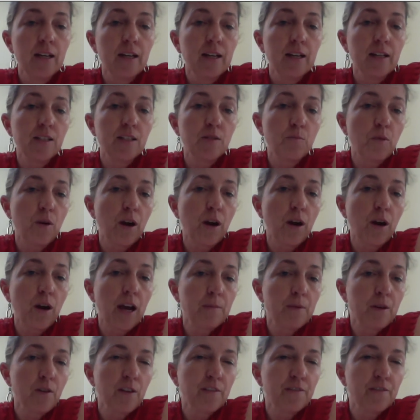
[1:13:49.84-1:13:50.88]
Its
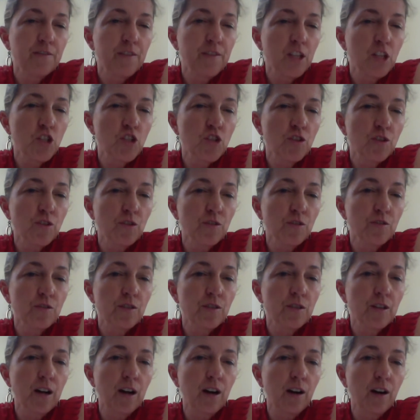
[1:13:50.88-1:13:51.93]
primary
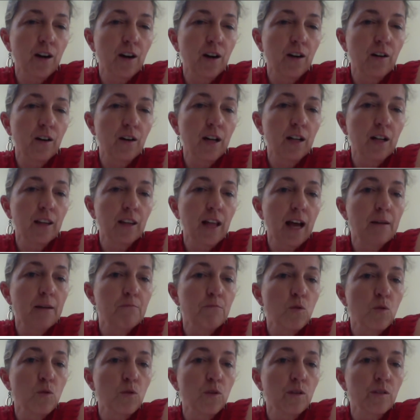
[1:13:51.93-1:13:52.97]
features are a lot
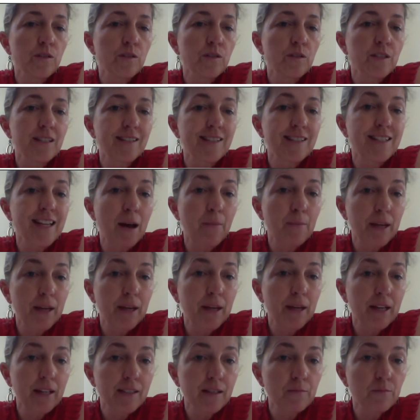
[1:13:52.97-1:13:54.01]
more
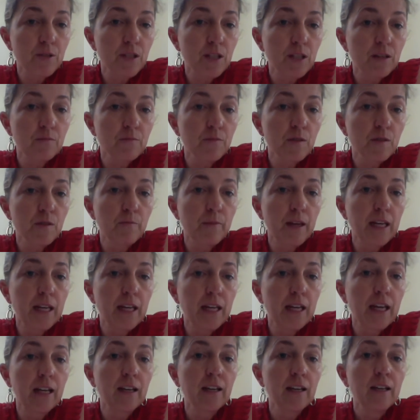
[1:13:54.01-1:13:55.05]
systemic symptoms,
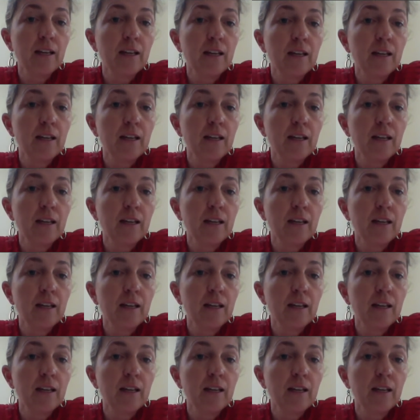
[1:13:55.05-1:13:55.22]
meaning